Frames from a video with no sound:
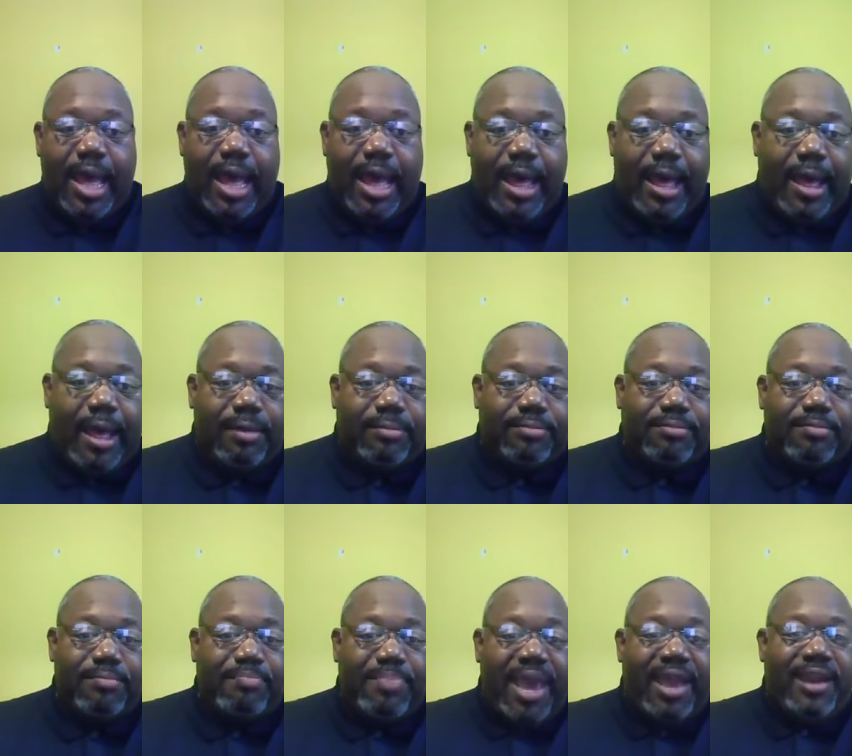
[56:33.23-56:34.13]

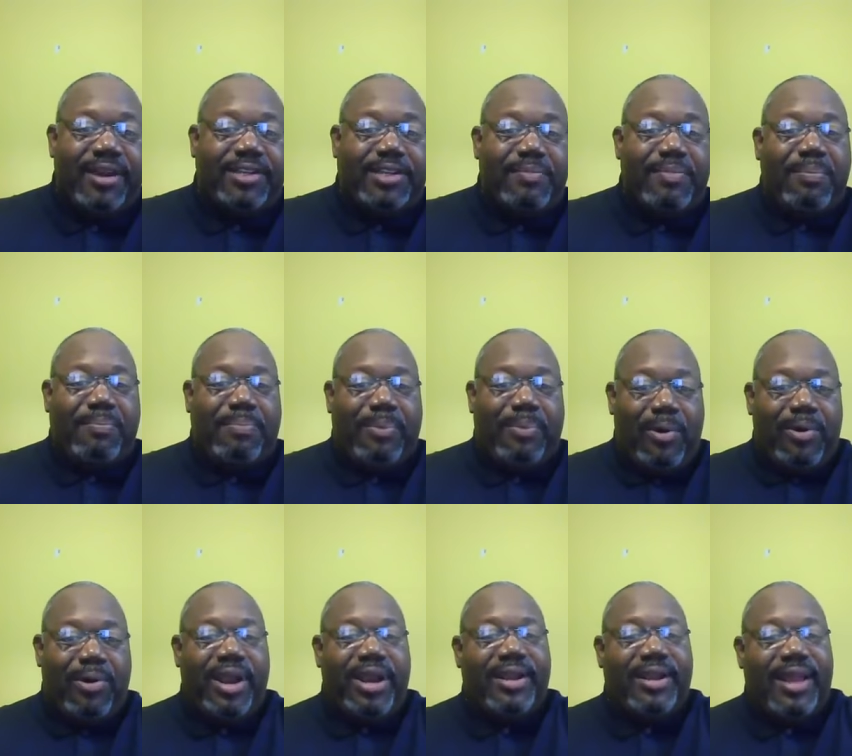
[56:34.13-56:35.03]
Um, better to be
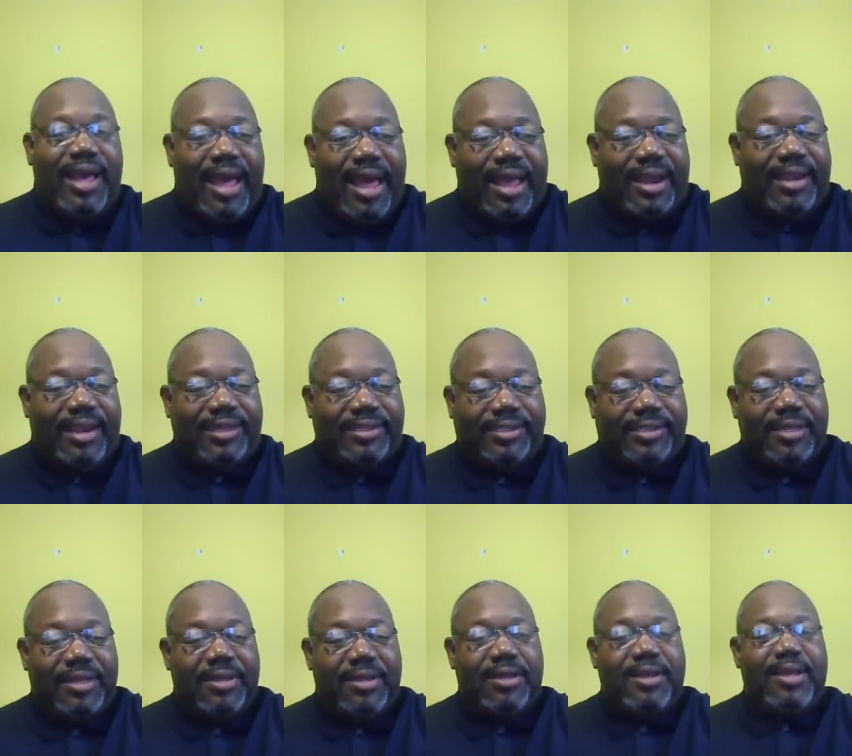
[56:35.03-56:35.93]
poor and honest
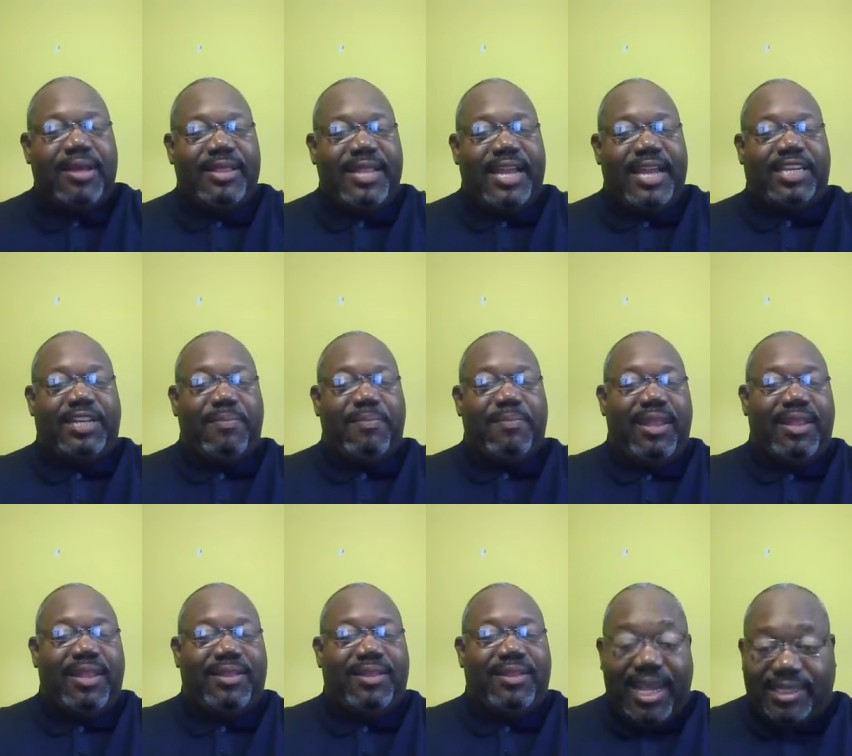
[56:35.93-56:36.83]
than to be
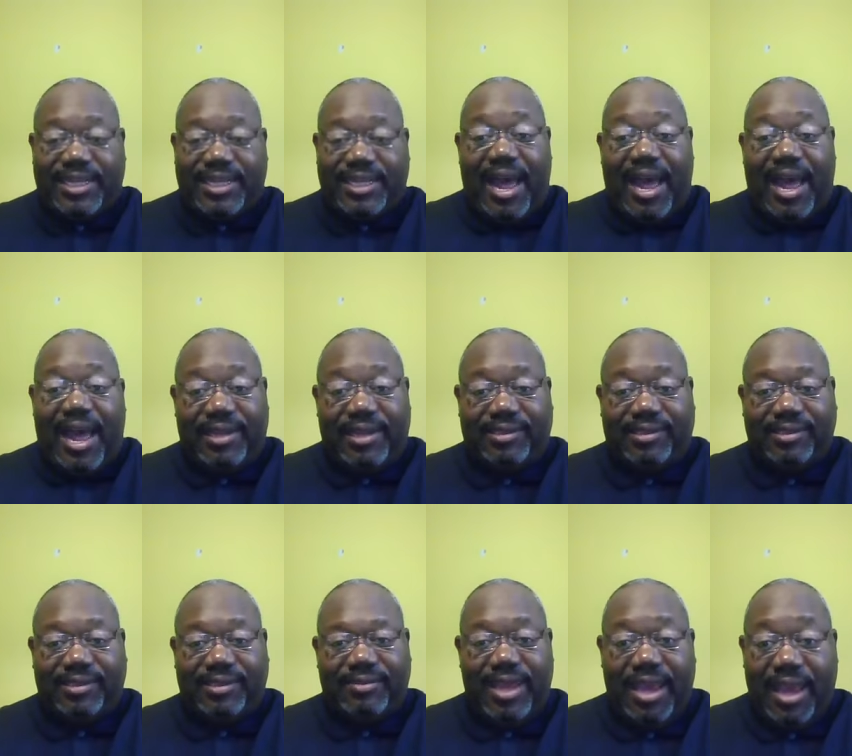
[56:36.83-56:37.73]
dishonest
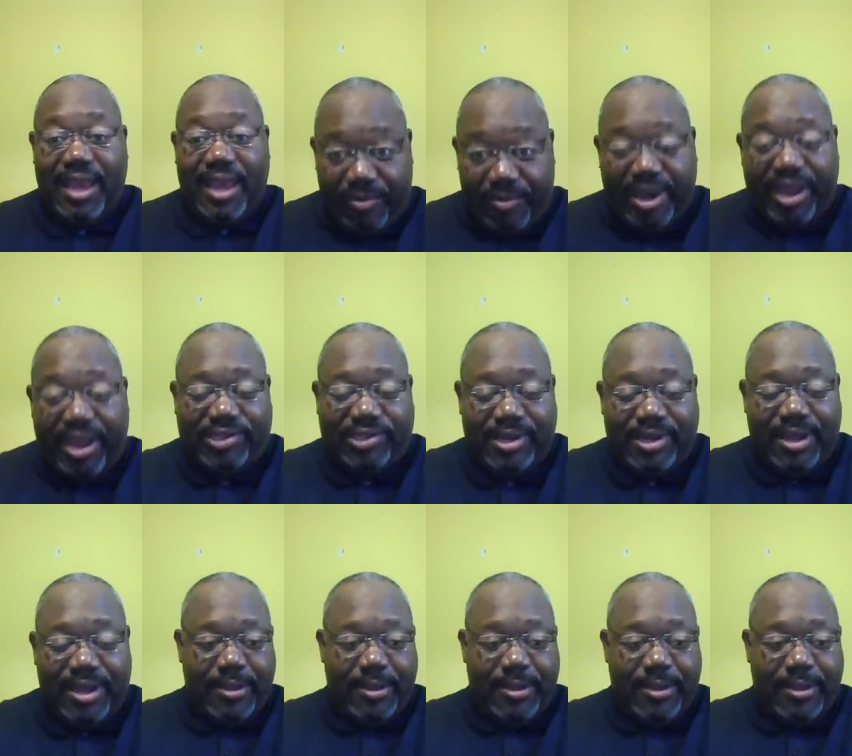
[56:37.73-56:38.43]
and rich.